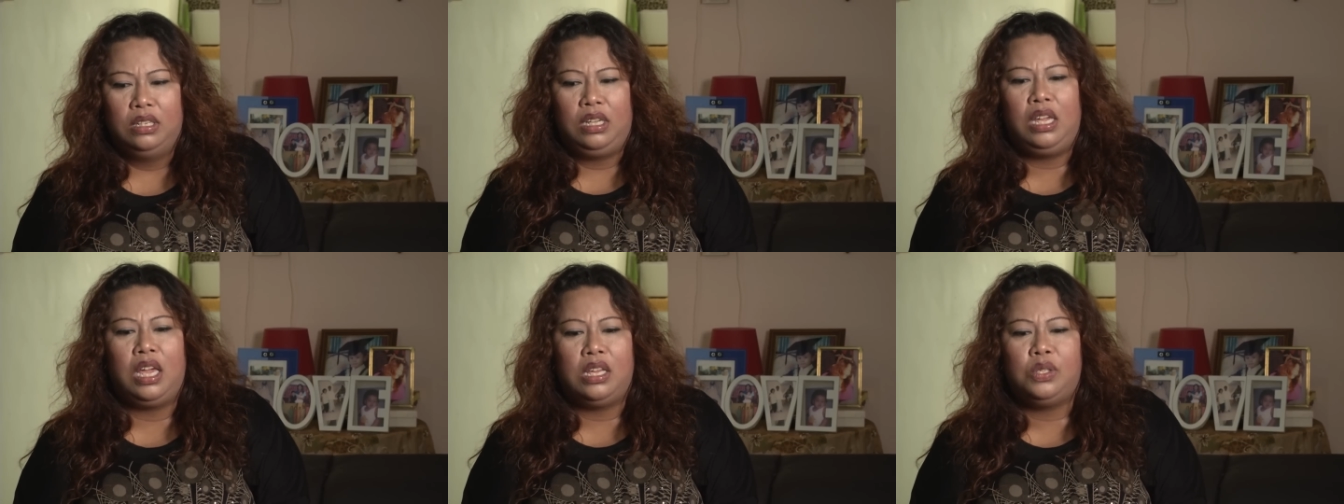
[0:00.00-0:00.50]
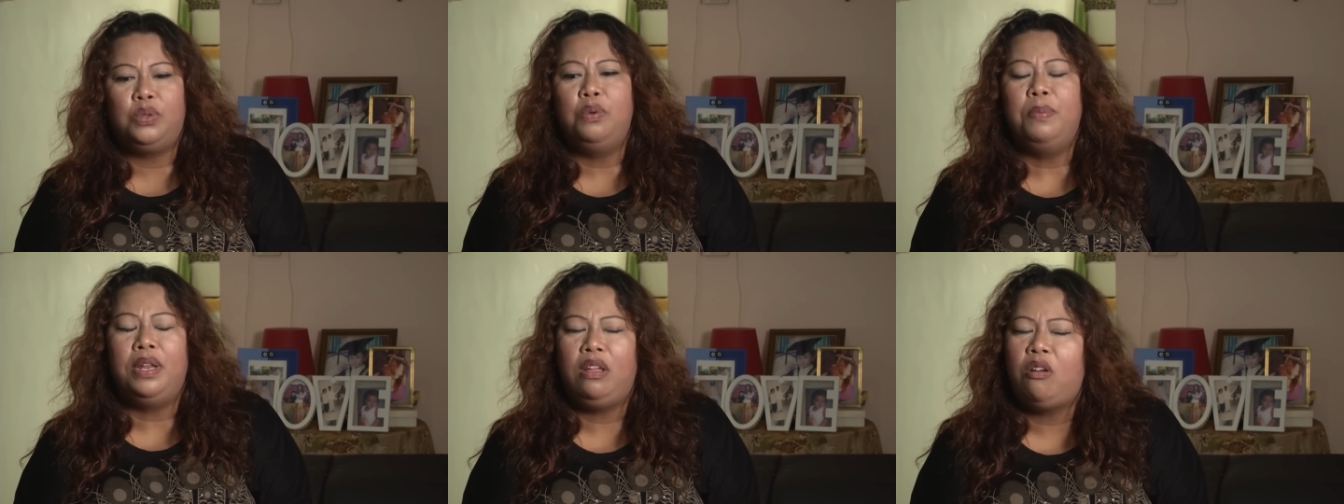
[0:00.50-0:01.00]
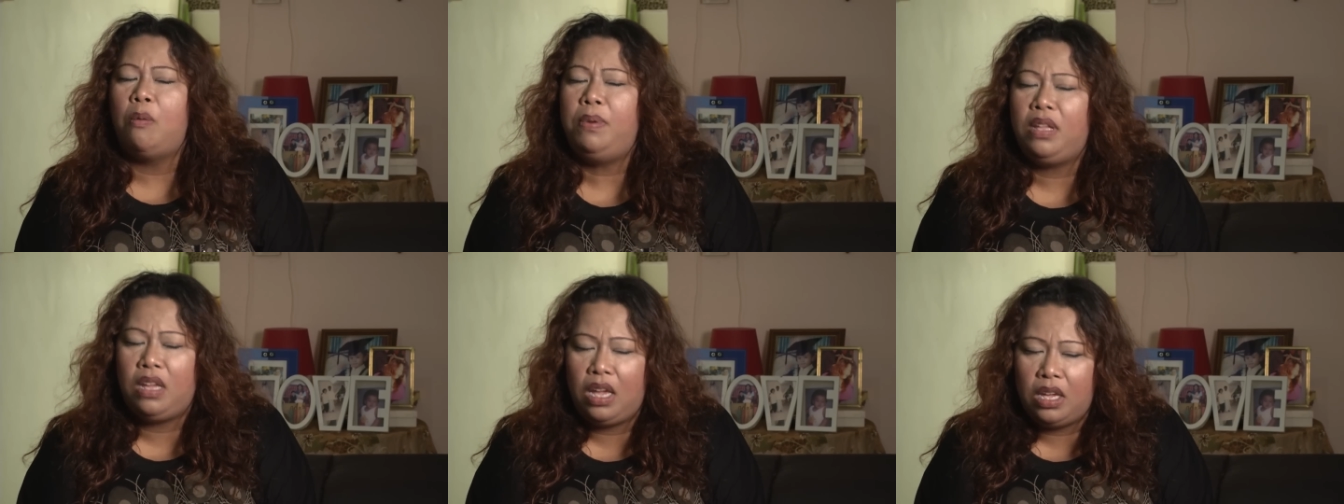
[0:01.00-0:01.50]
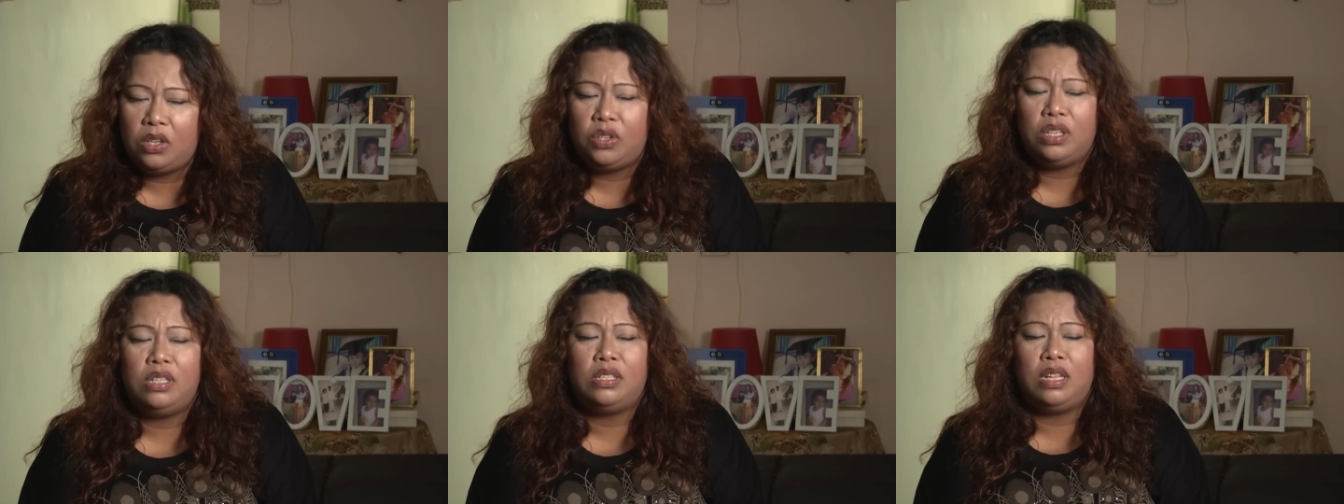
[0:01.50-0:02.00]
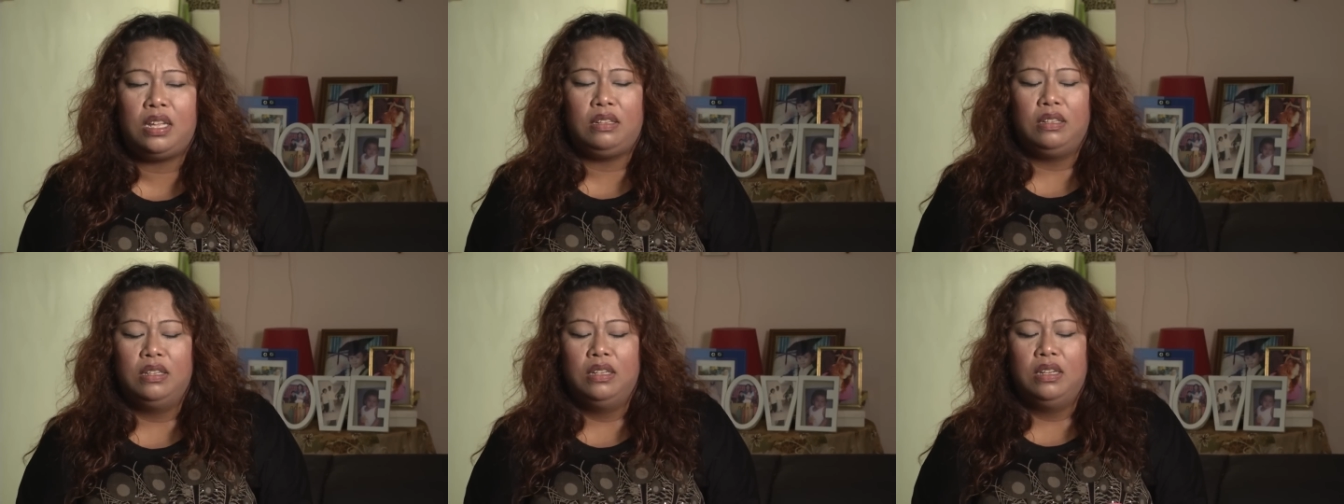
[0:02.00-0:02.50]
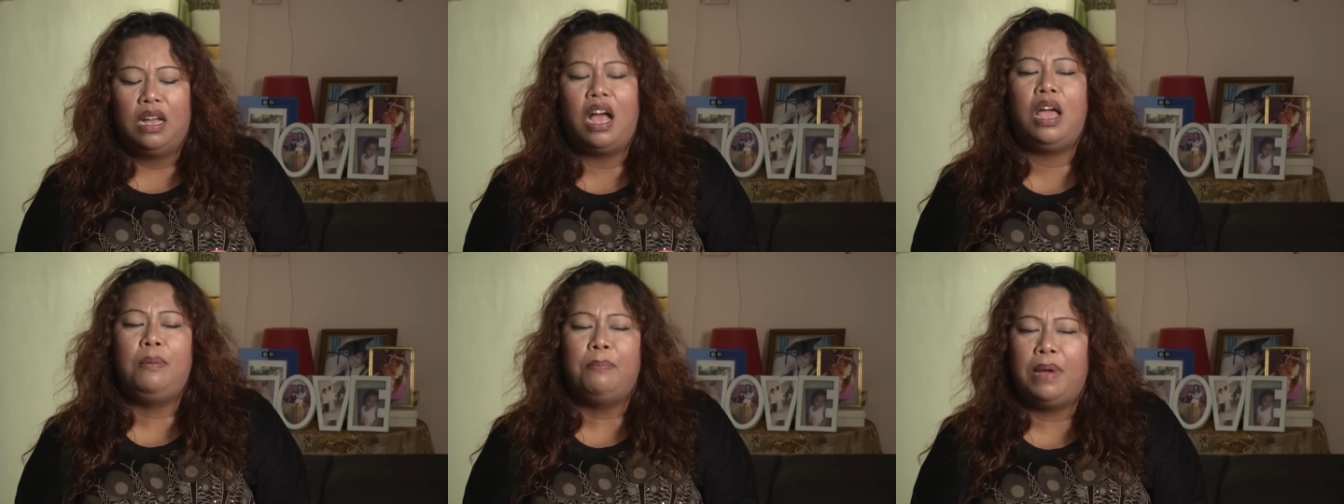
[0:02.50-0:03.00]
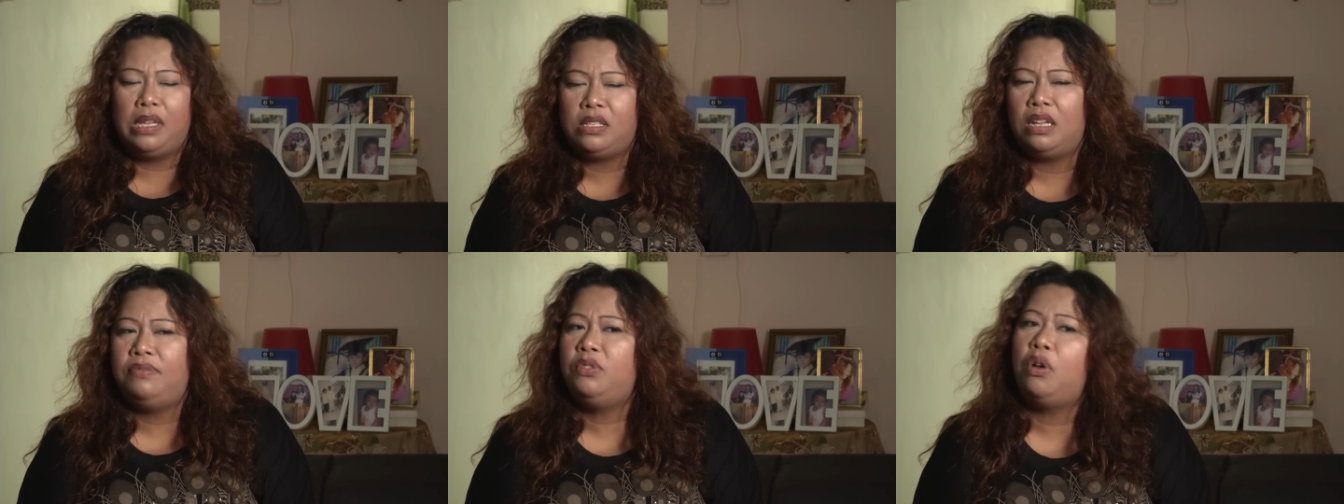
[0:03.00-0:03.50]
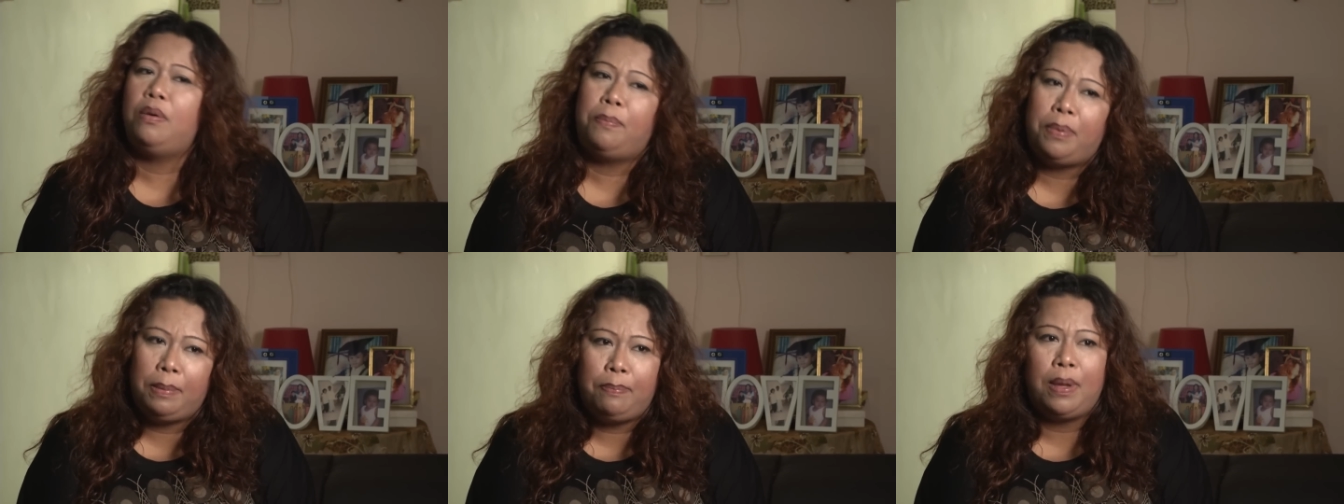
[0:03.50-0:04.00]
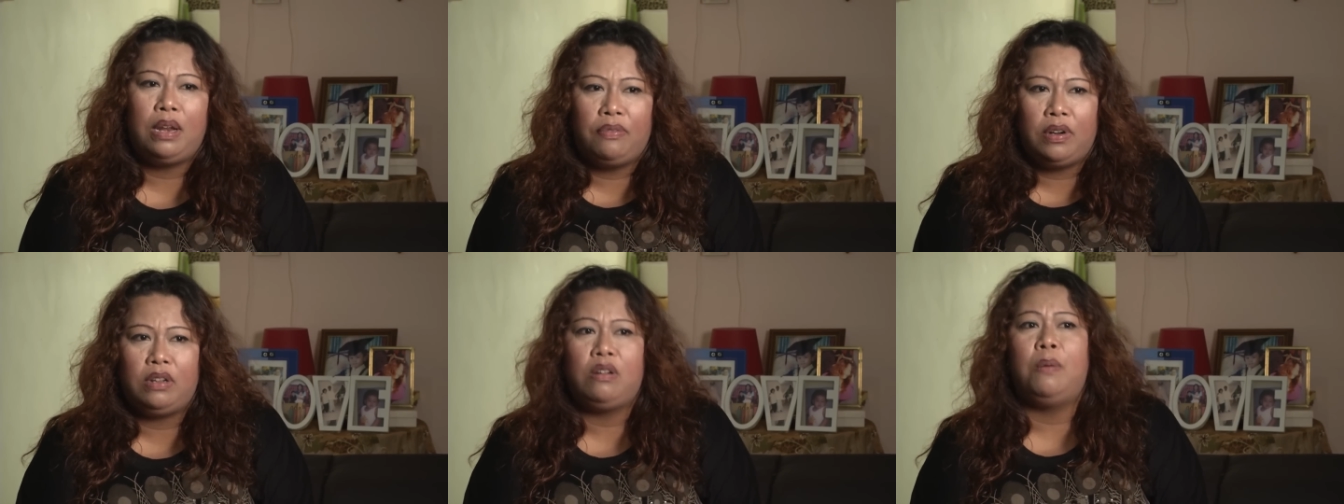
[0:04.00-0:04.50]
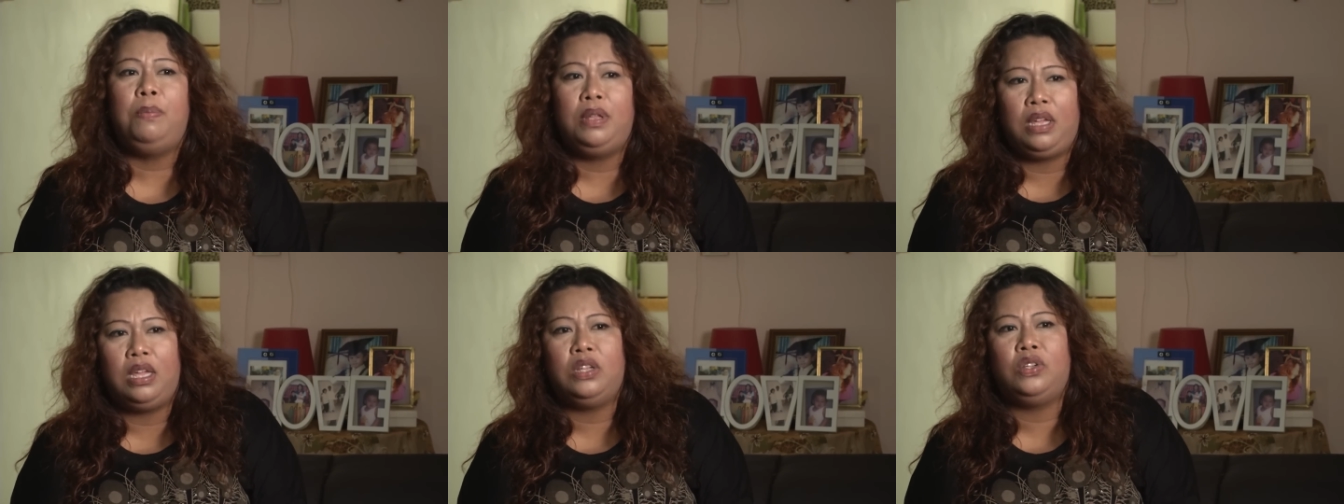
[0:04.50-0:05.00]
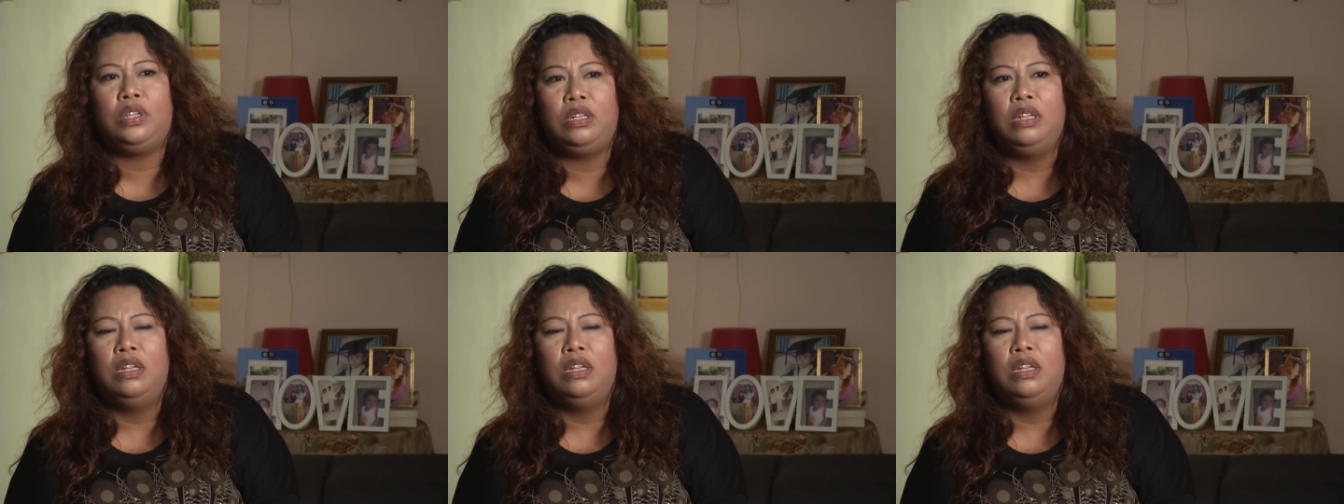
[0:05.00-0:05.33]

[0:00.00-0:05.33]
He has so many complications that I myself not prepared for the complication